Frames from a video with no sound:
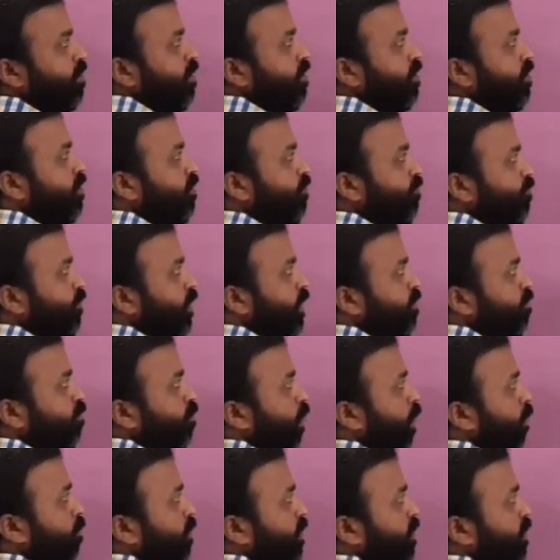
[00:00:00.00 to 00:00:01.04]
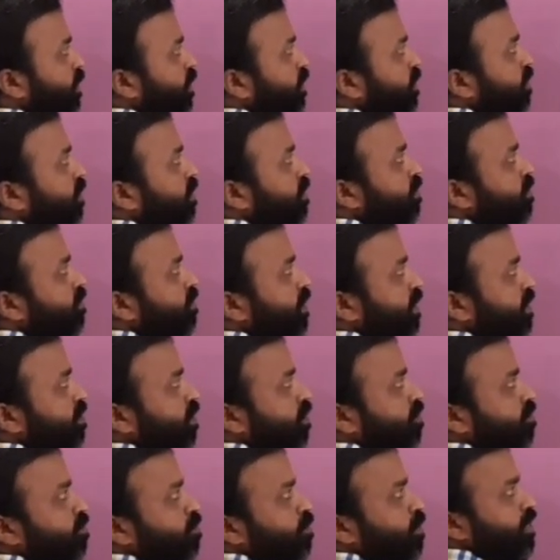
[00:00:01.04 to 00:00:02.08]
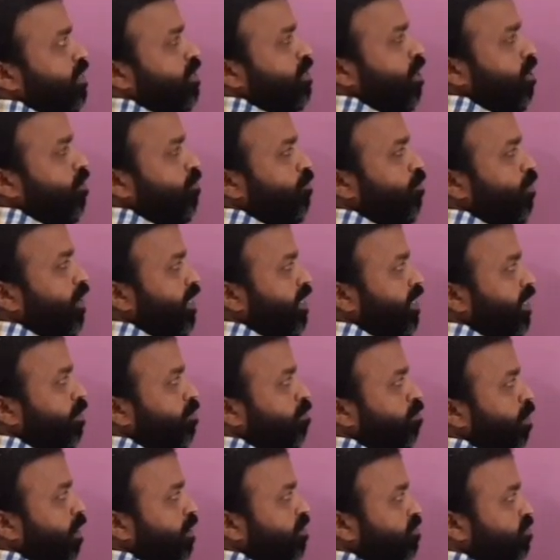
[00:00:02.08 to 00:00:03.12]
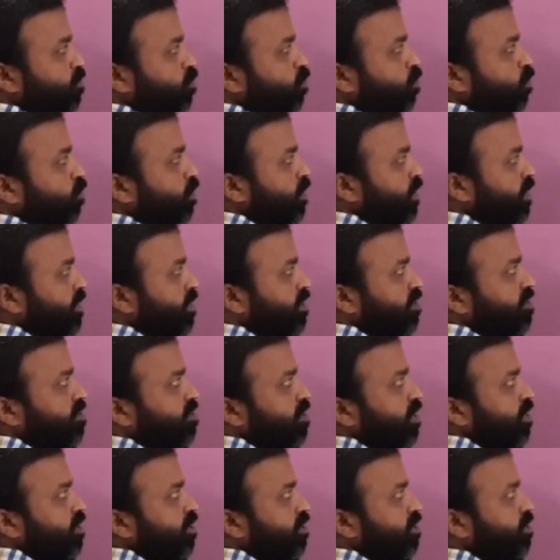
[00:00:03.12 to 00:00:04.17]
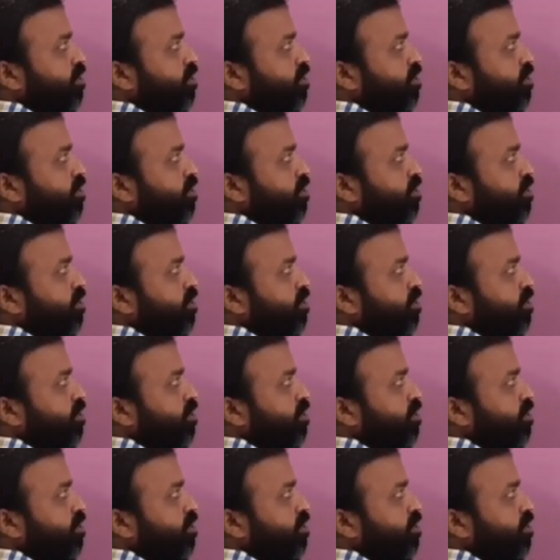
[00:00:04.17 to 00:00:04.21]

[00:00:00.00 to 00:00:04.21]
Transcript: shifting property, Z transformation of yn plus 2 is